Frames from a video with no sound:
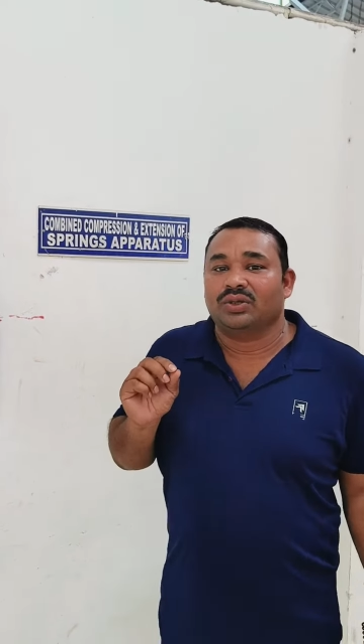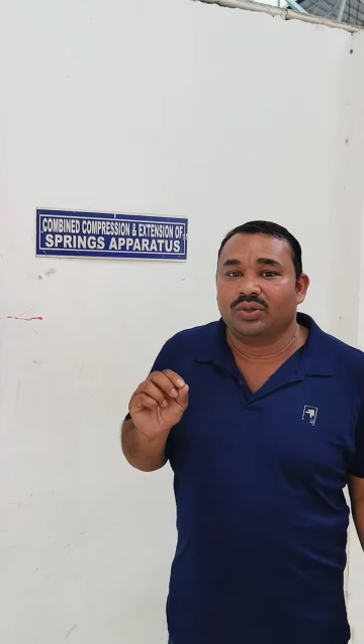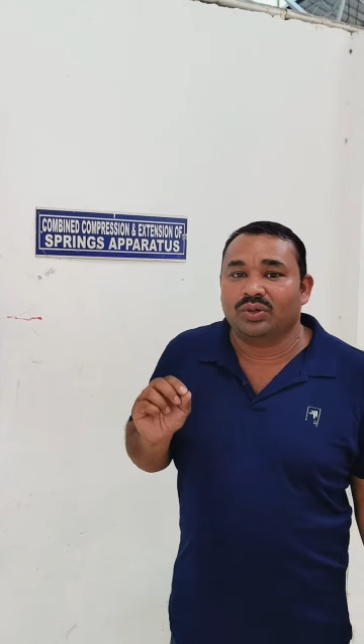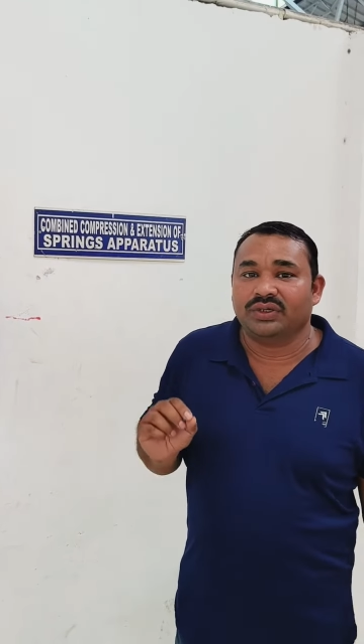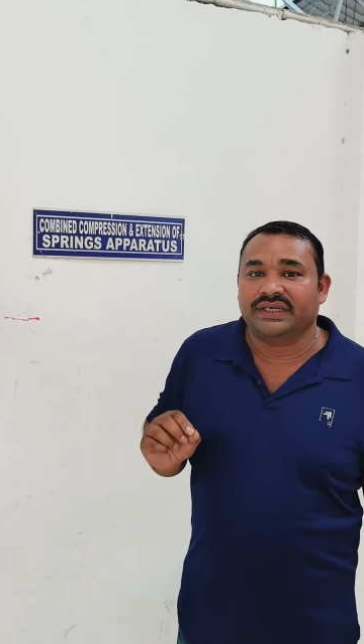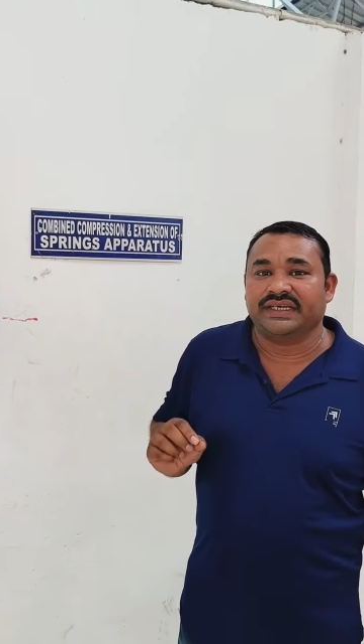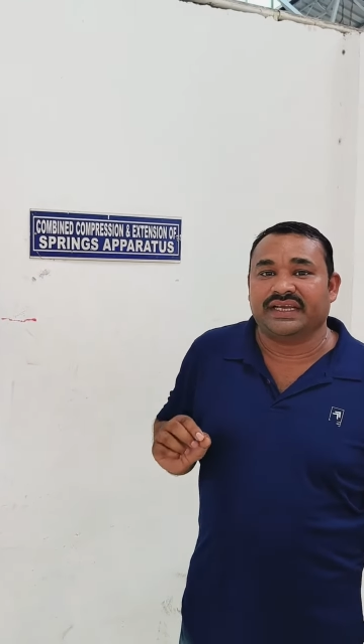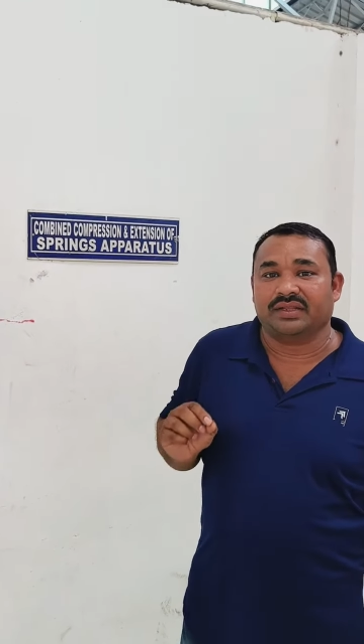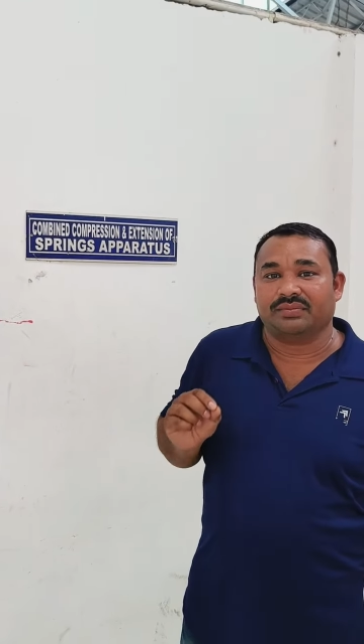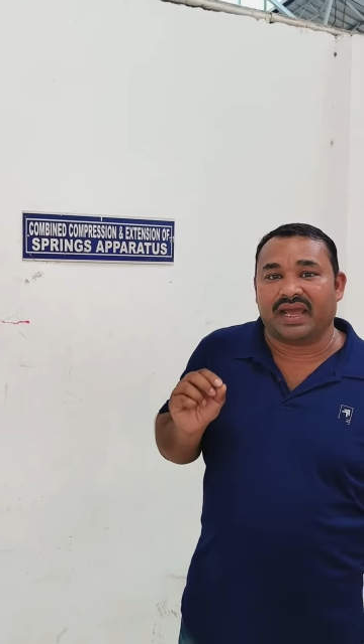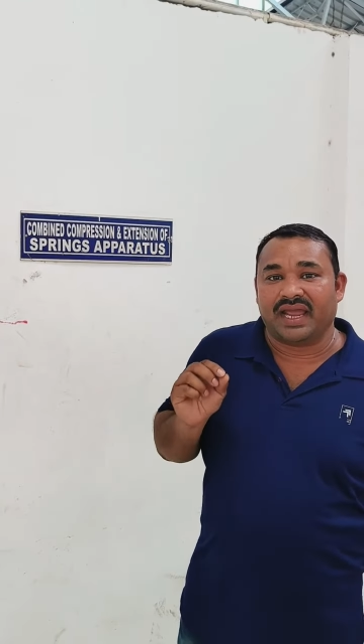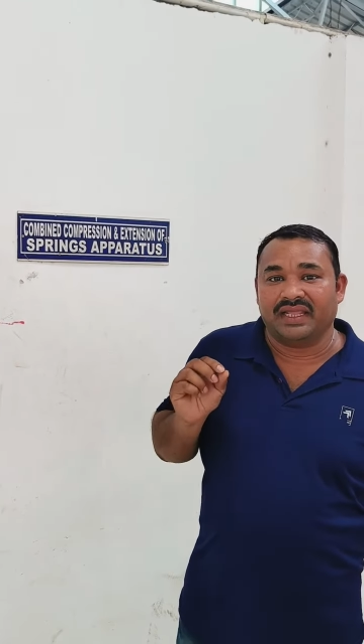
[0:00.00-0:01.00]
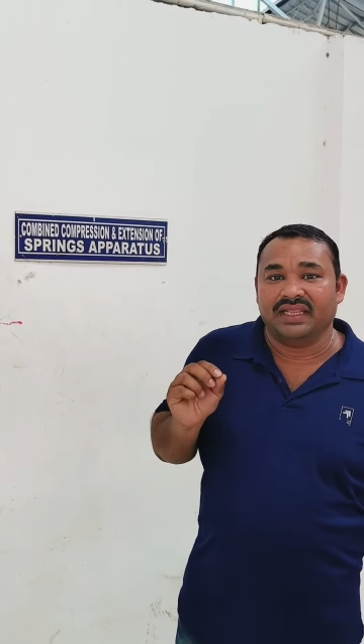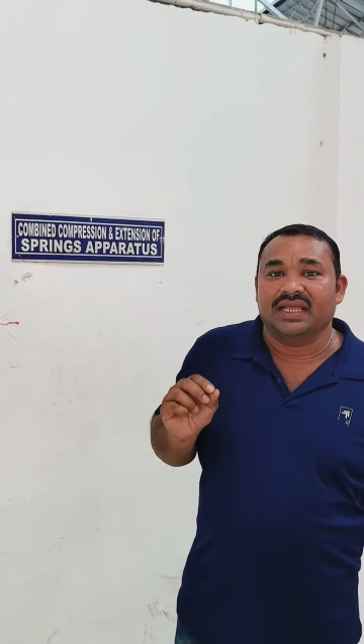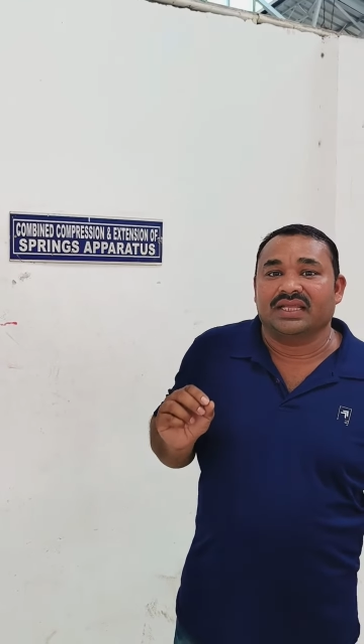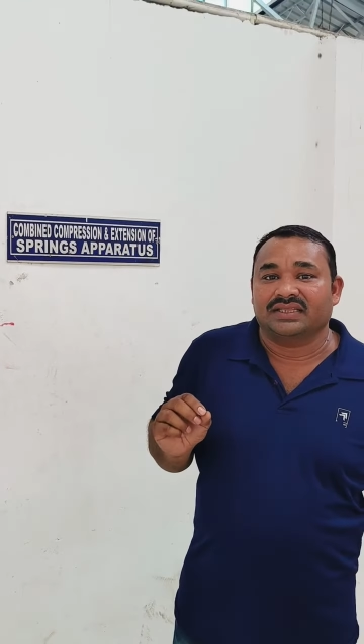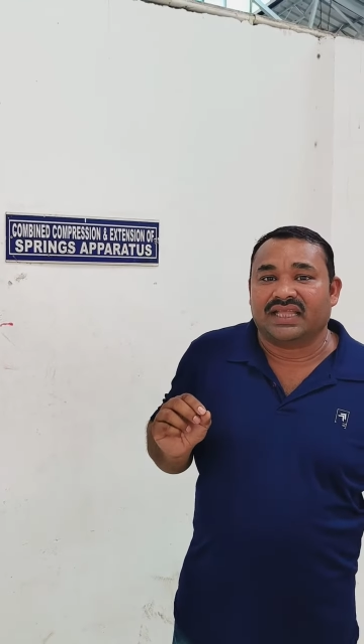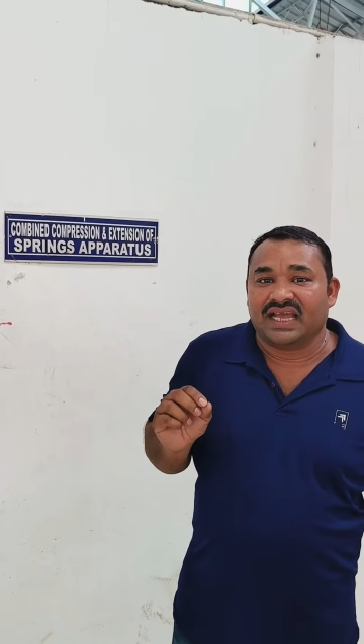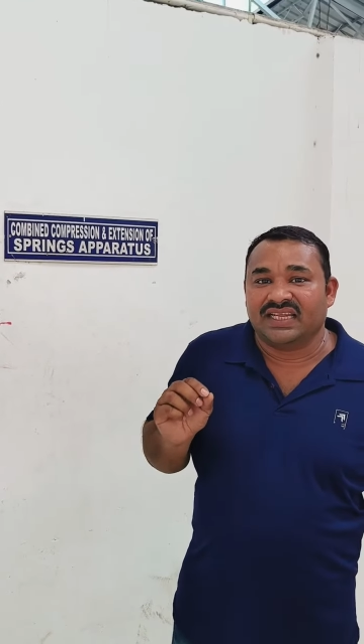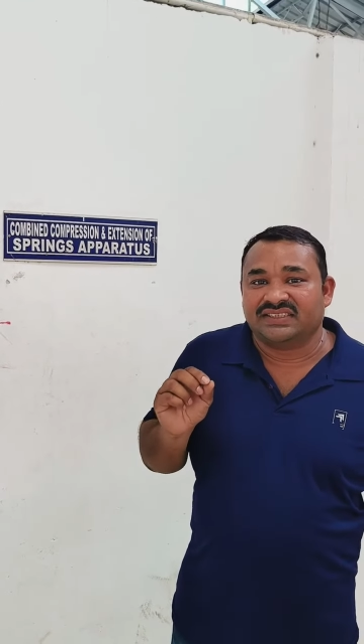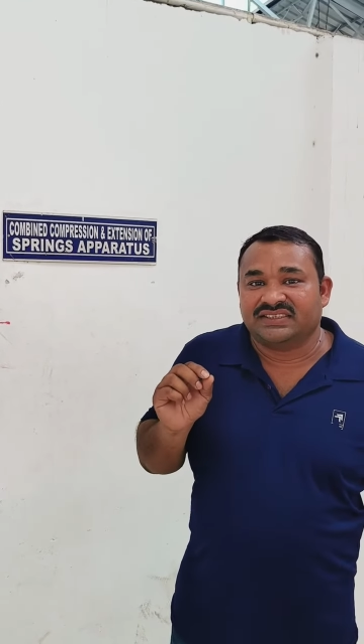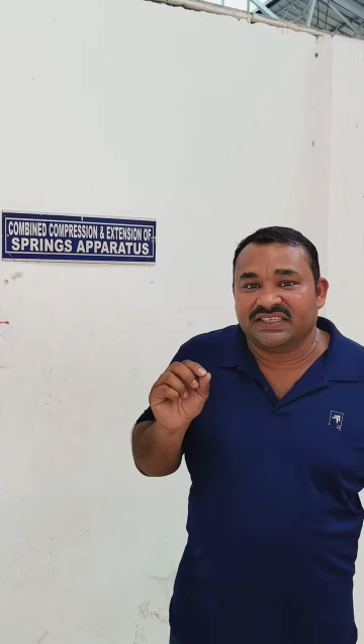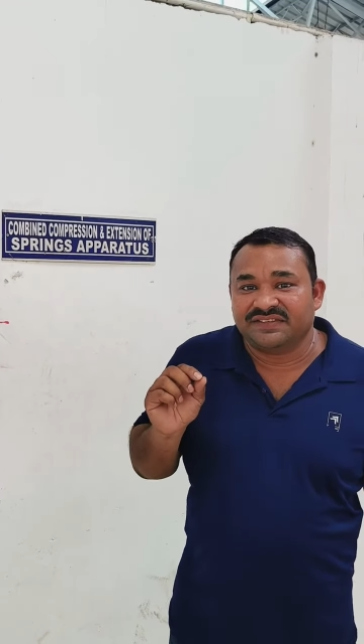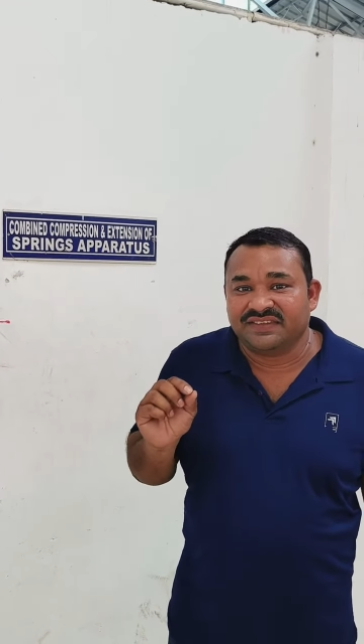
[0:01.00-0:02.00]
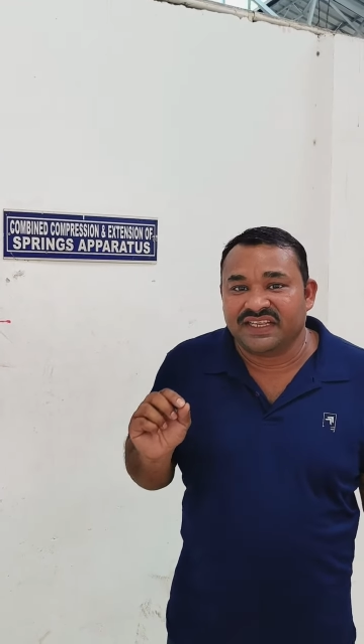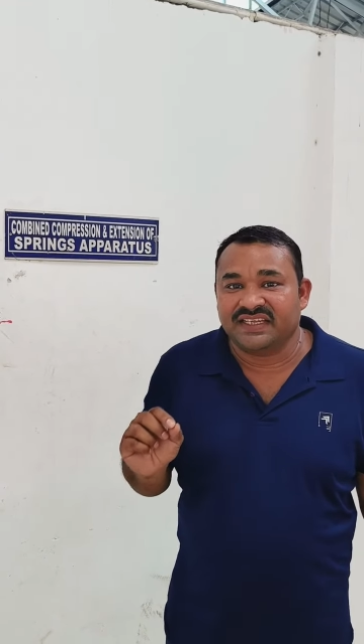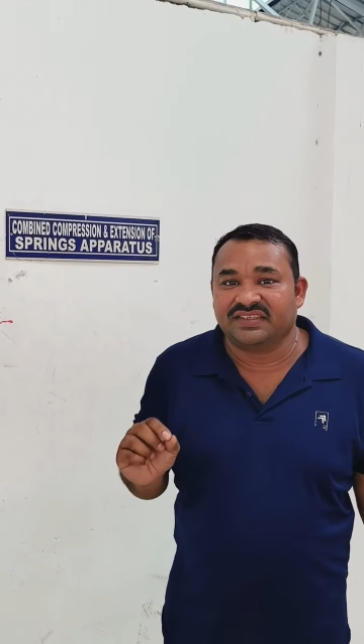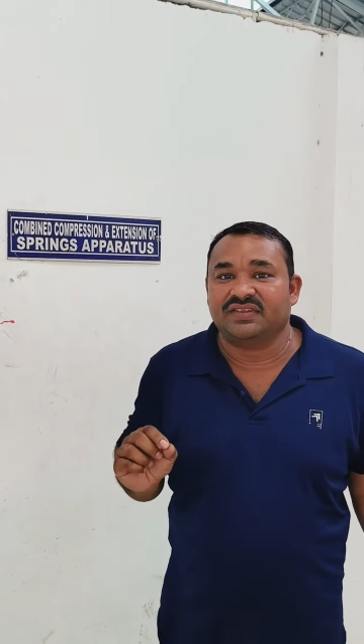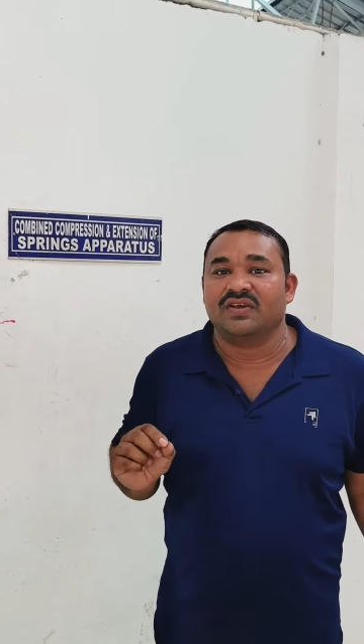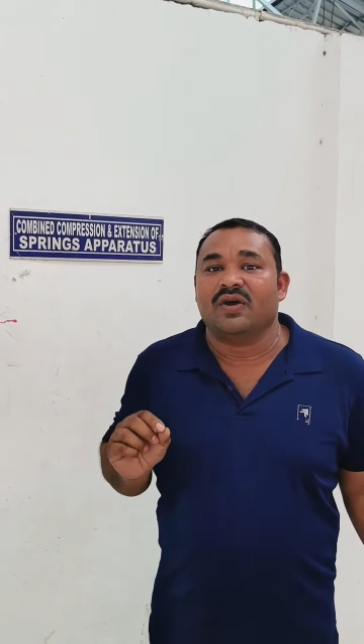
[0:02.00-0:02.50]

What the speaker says: to determine the stiffness